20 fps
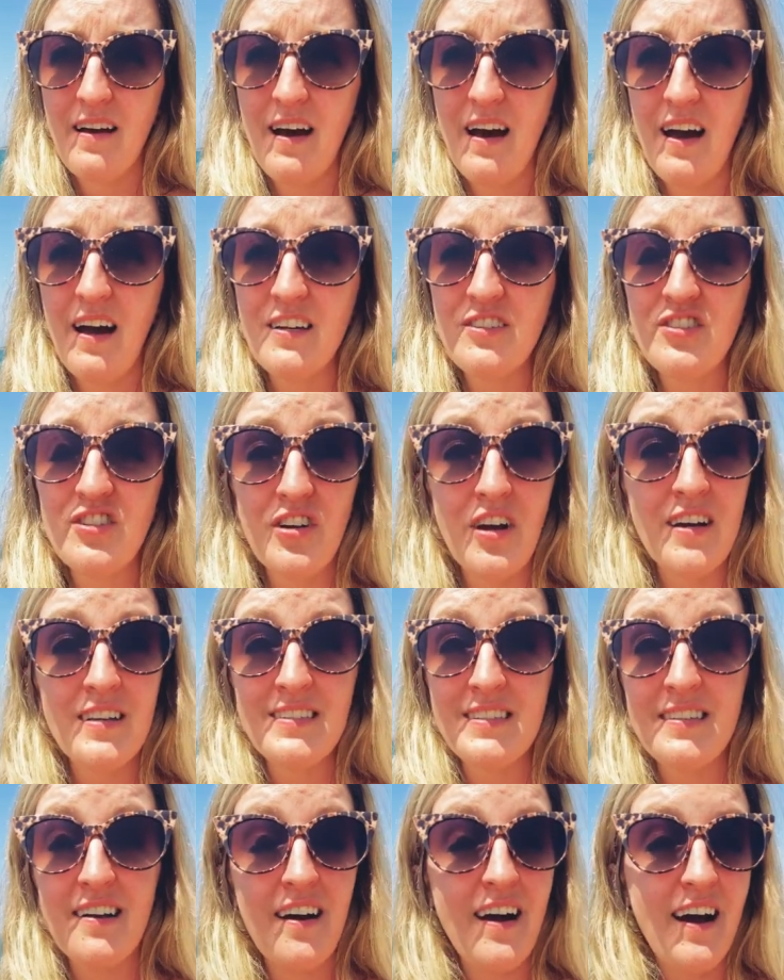I
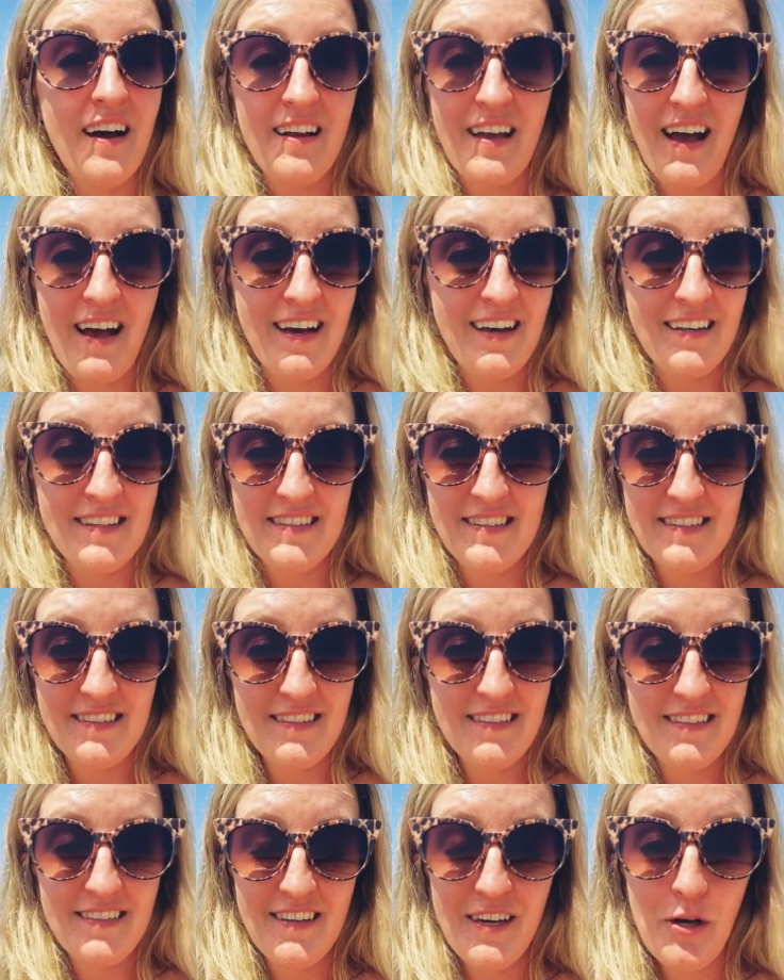trust God has
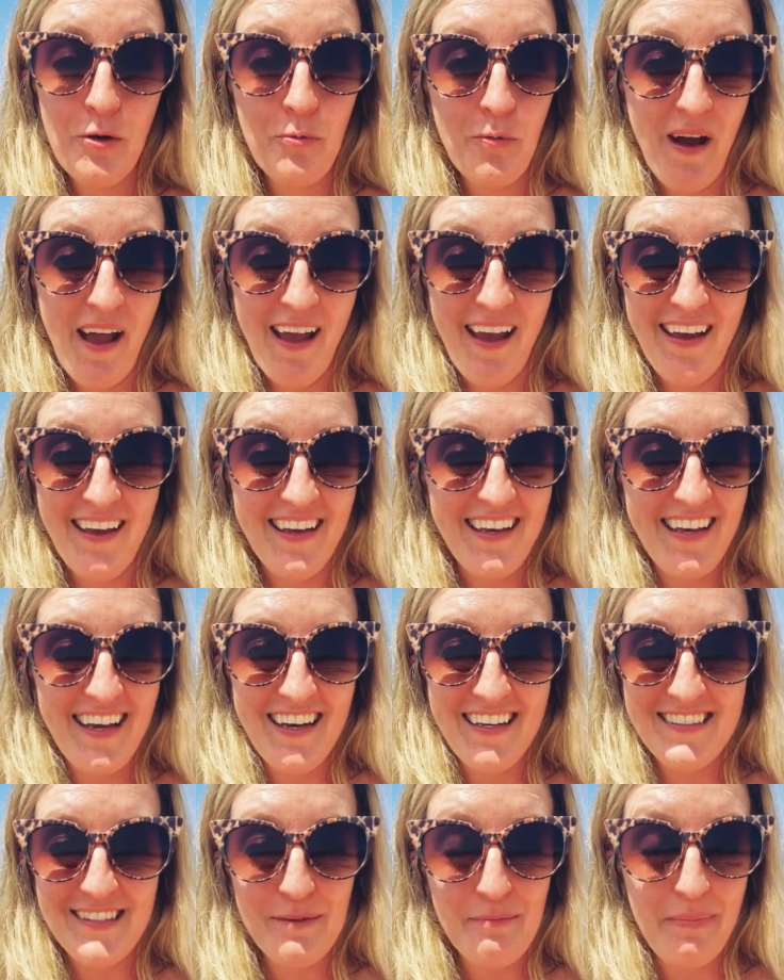a way. He
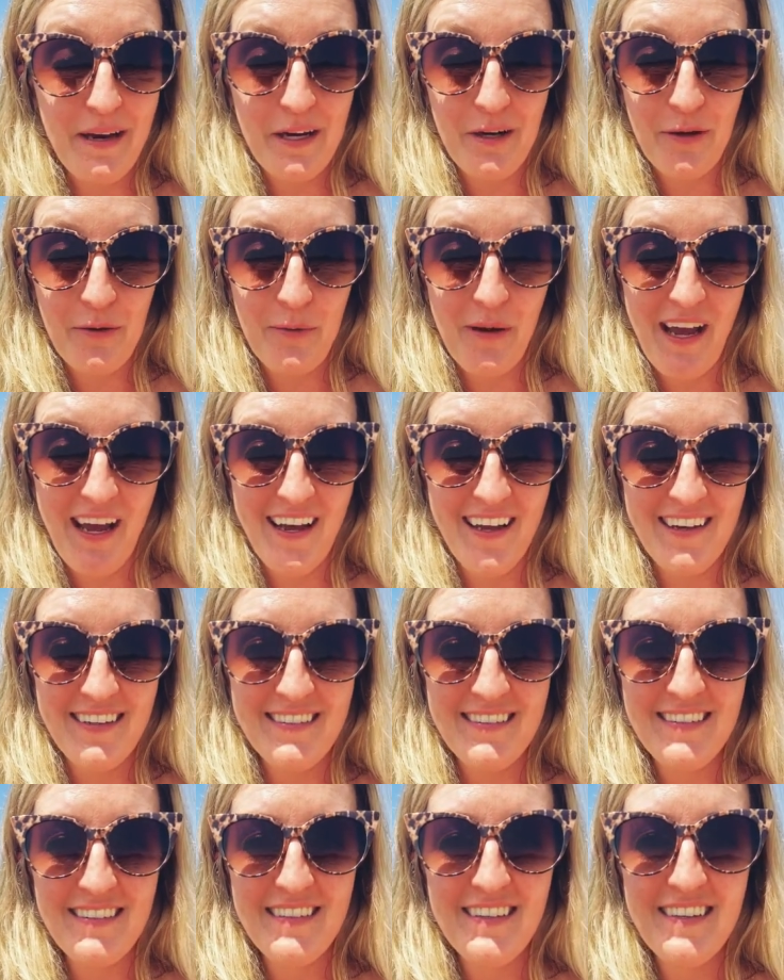has a better way.
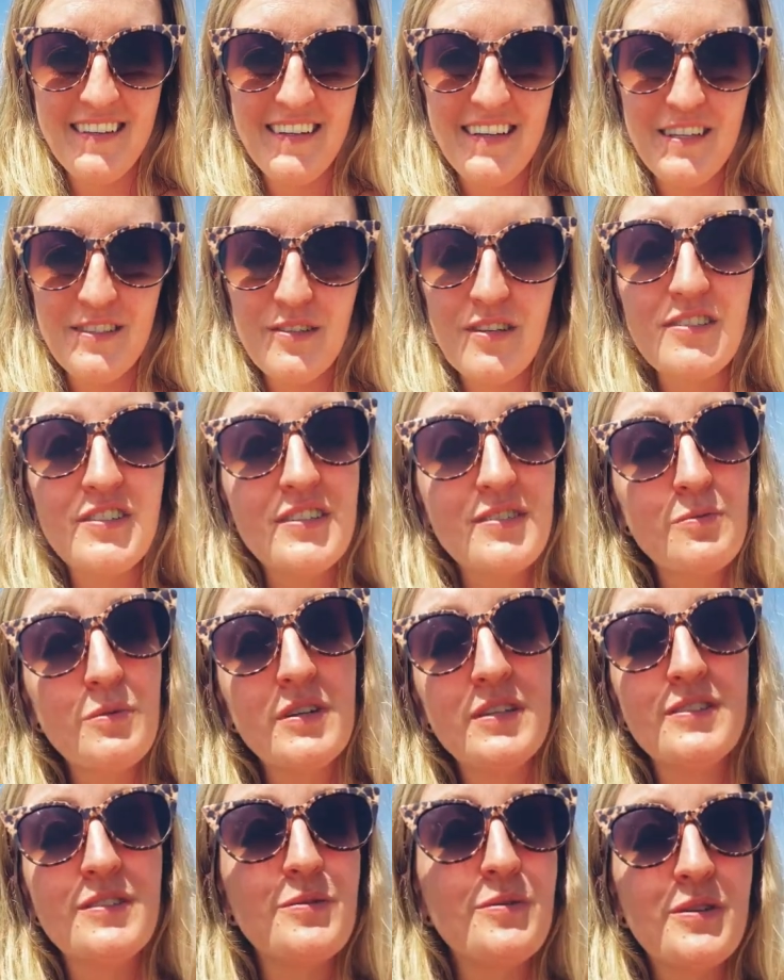So I just
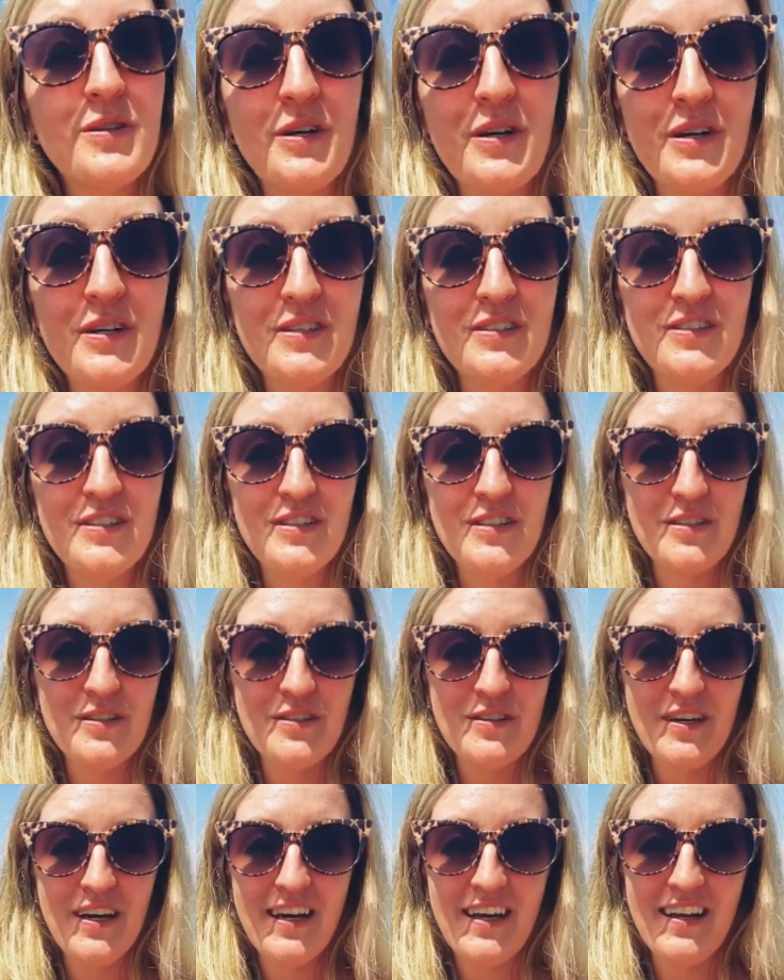wanted to encourage you,
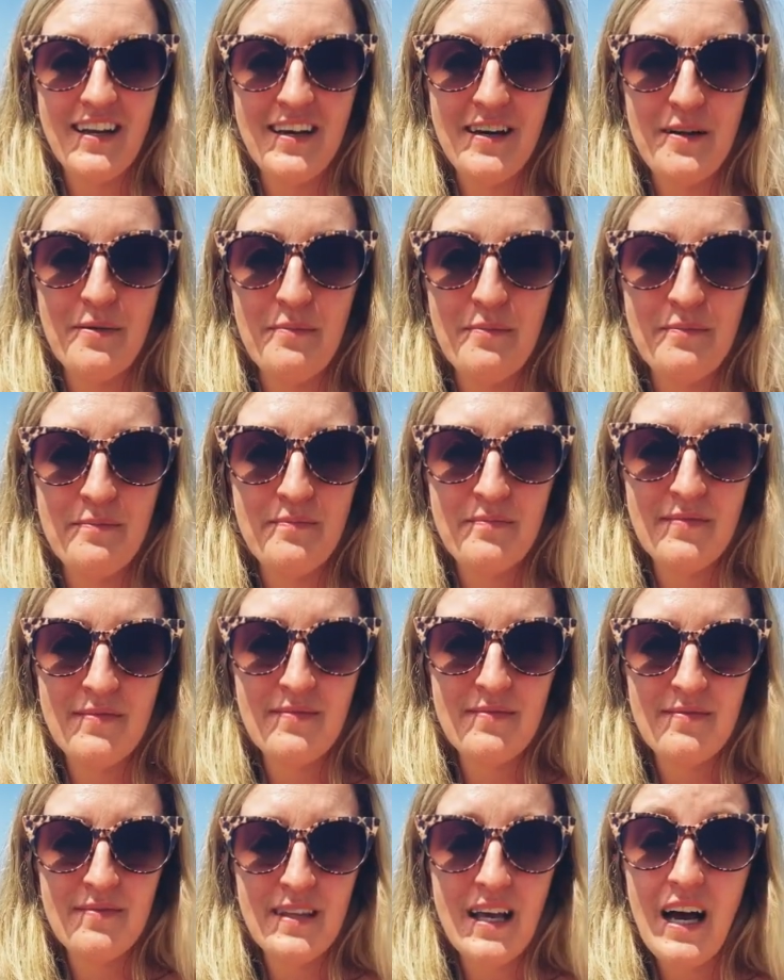and
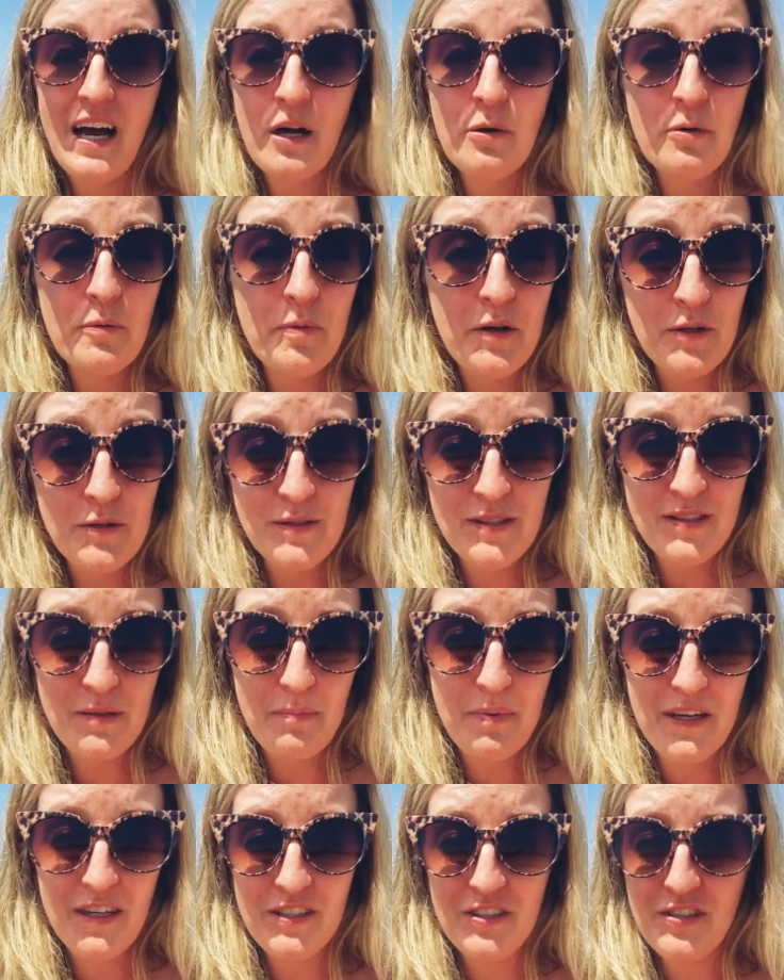I will post the
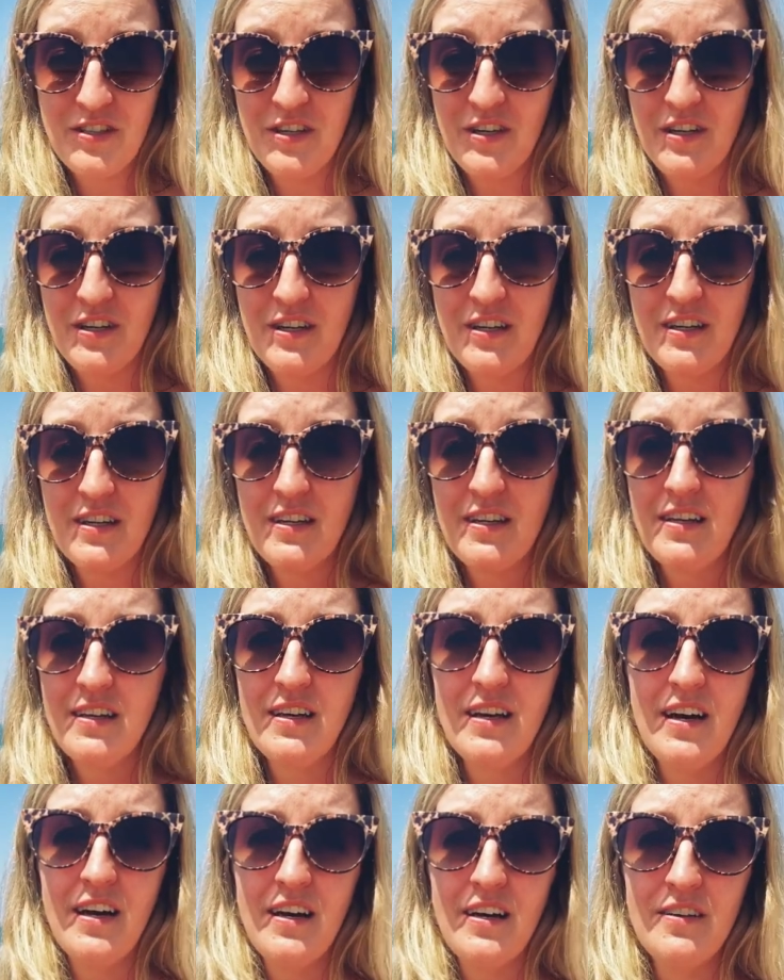picture
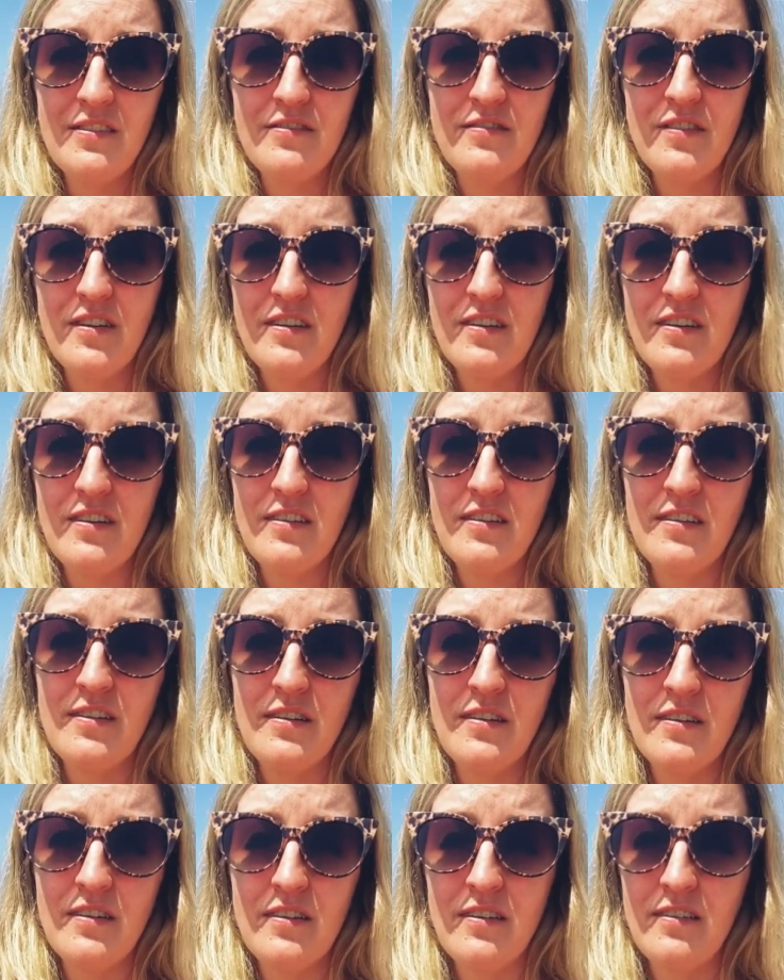of
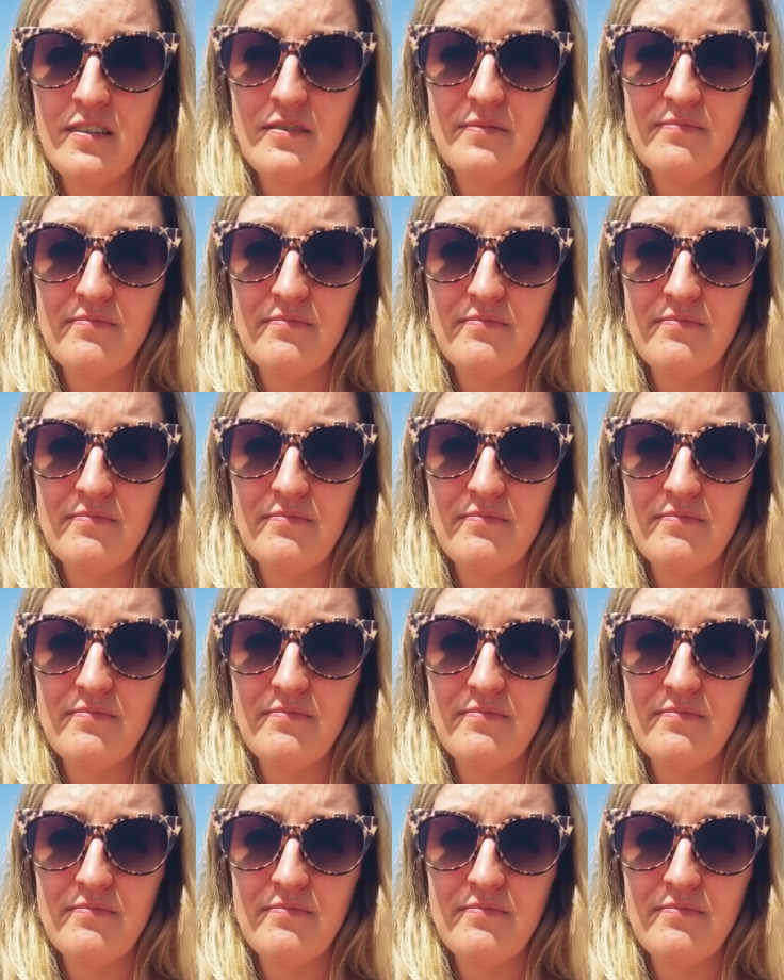the